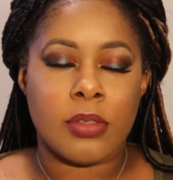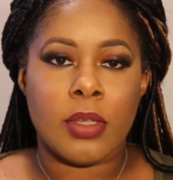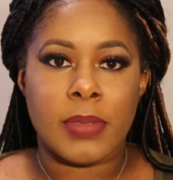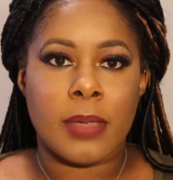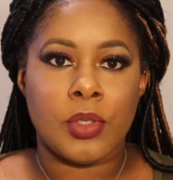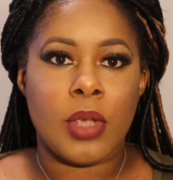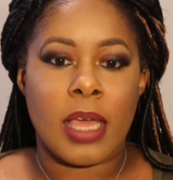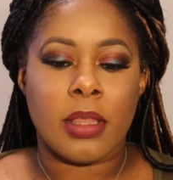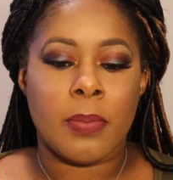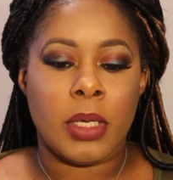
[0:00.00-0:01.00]
so sometimes you
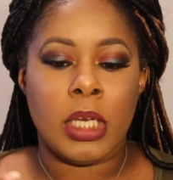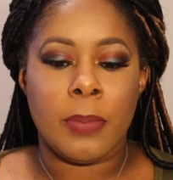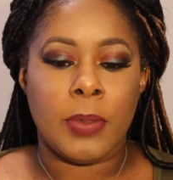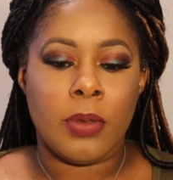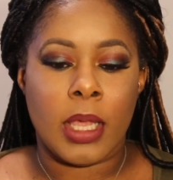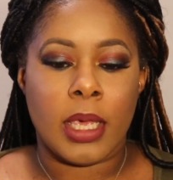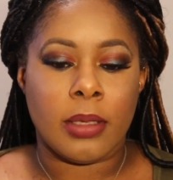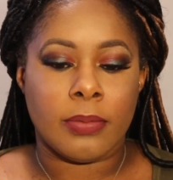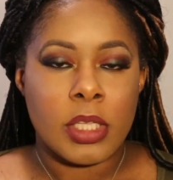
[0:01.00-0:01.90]
have to manipulate.